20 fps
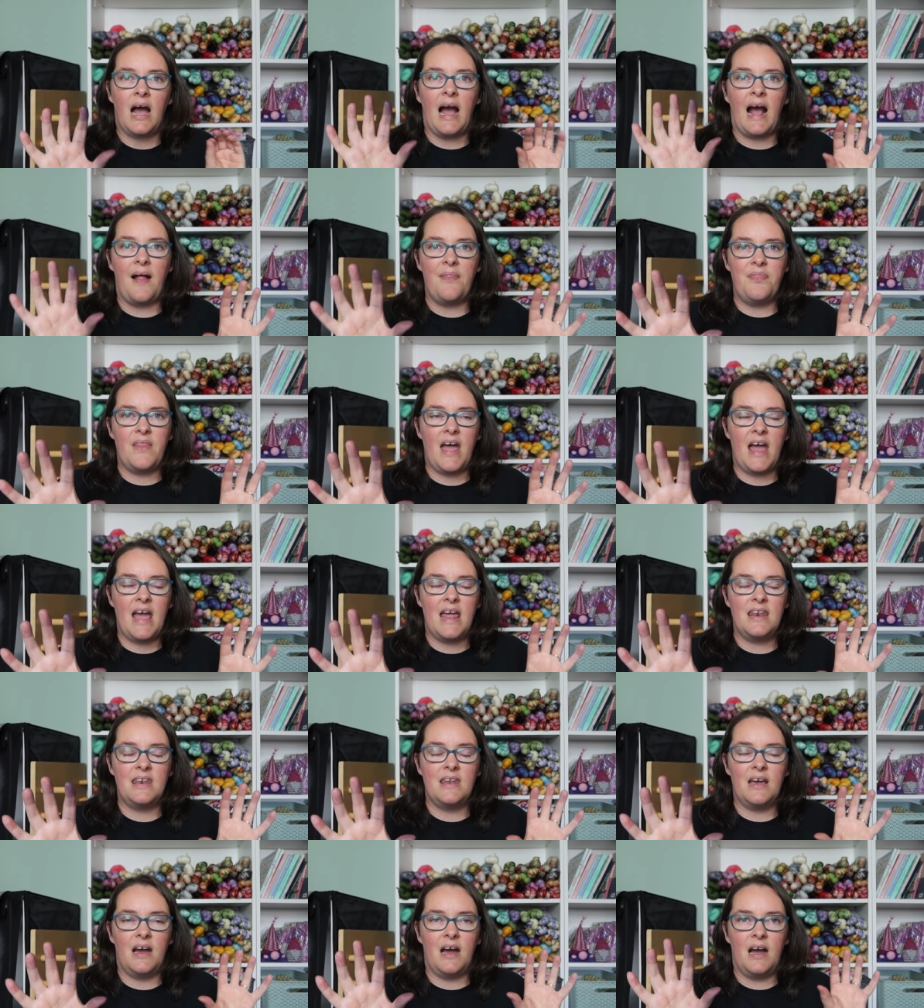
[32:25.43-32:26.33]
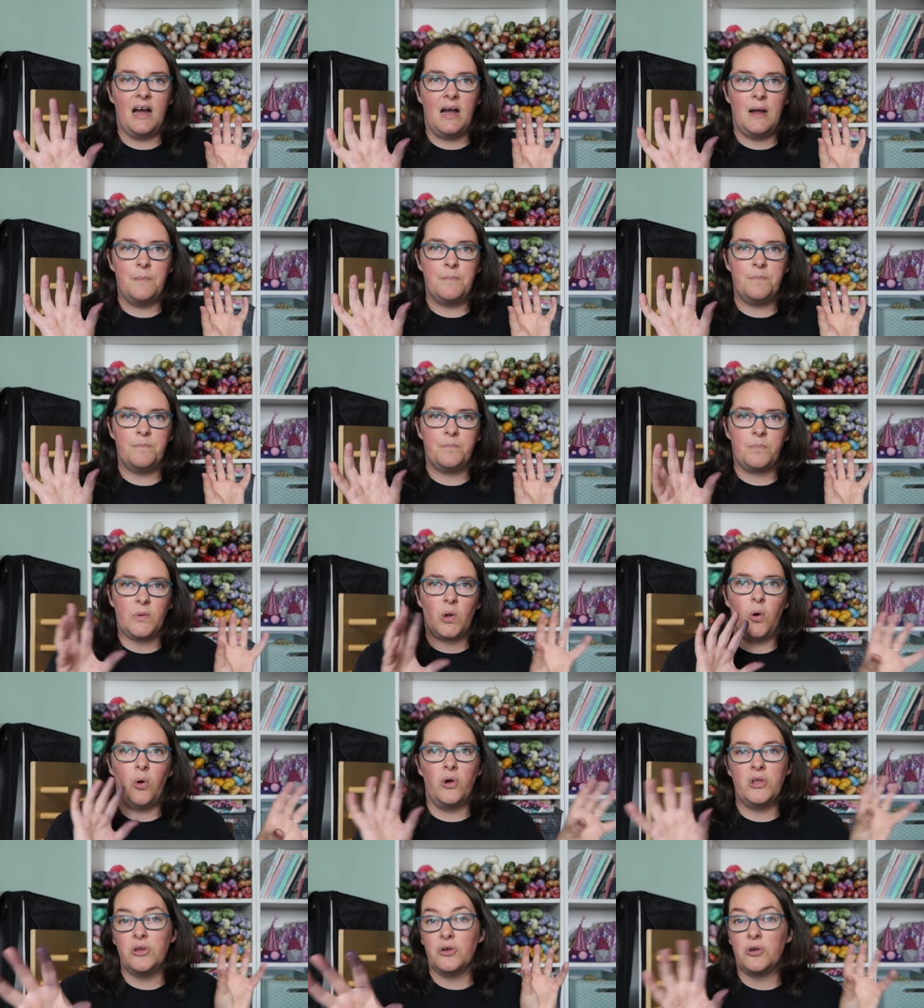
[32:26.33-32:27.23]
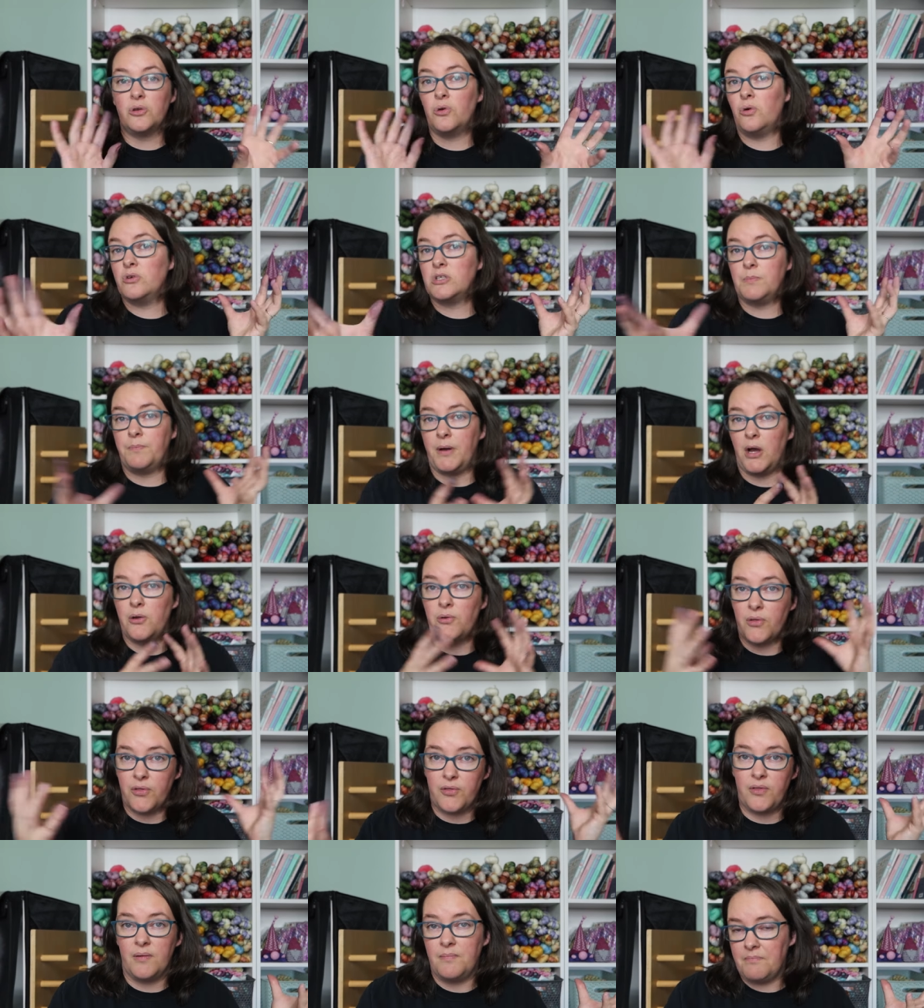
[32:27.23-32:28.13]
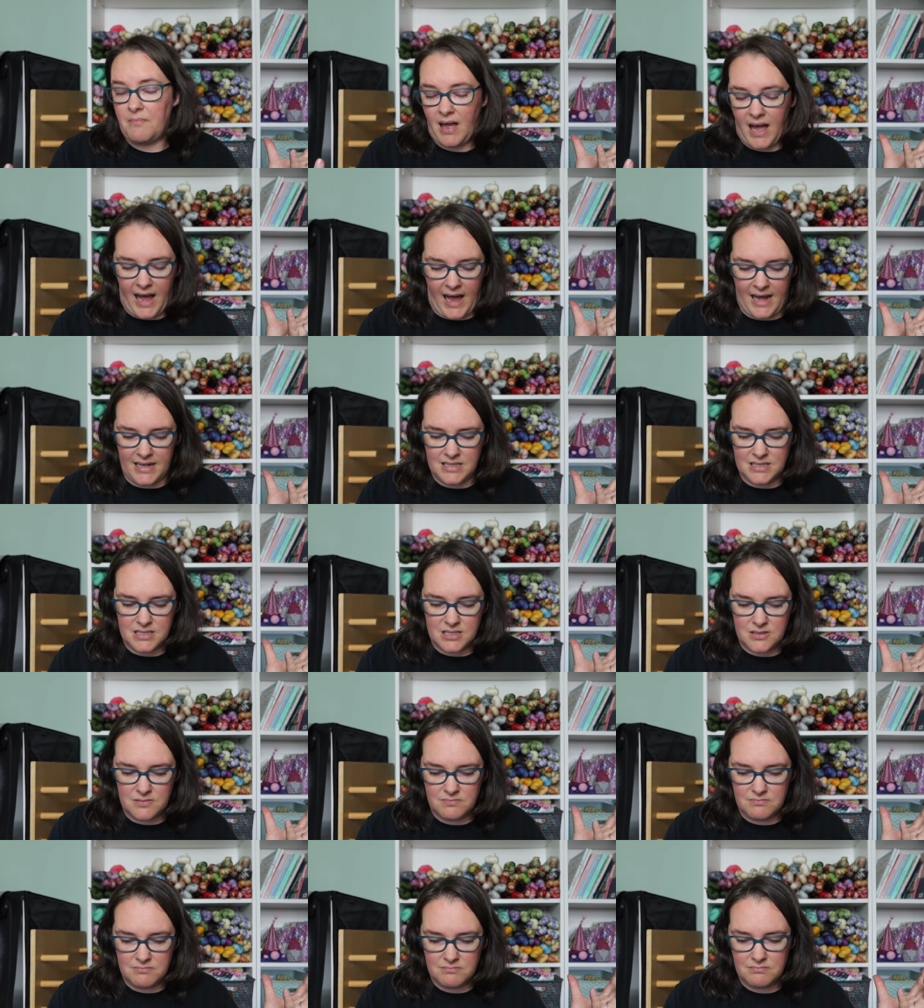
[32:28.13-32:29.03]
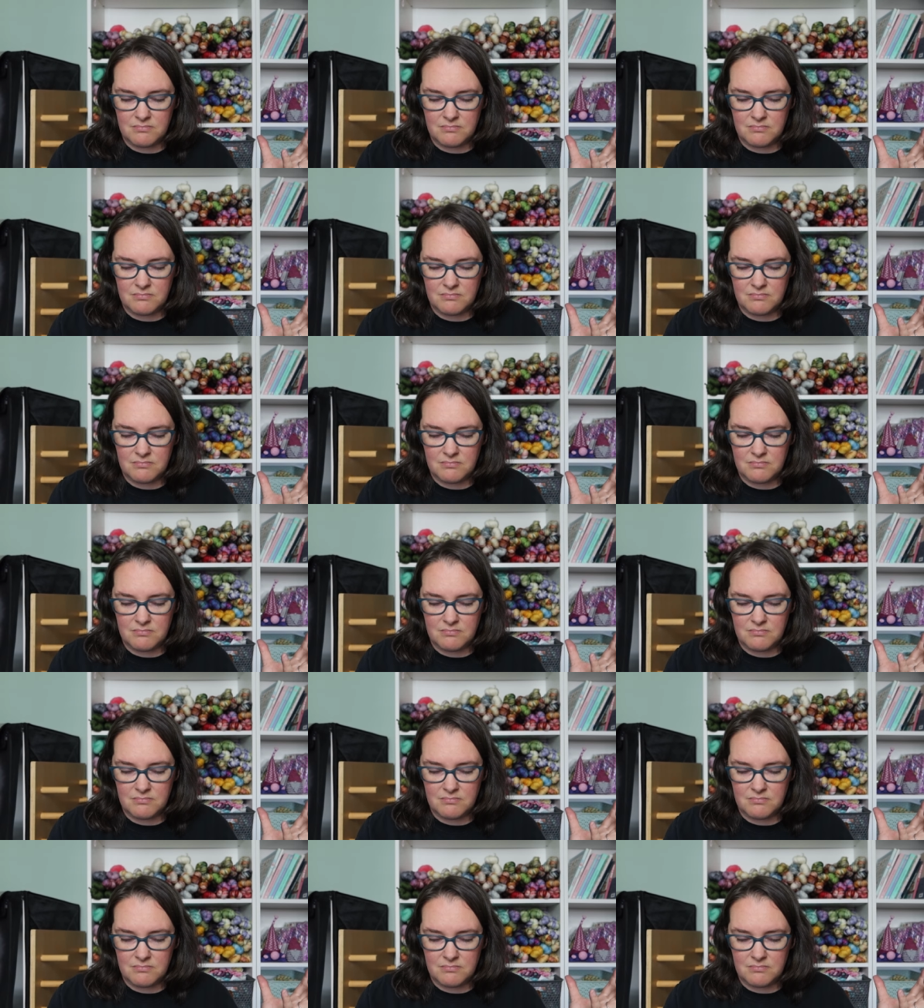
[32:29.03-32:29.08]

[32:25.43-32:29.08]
And then, or you can order both and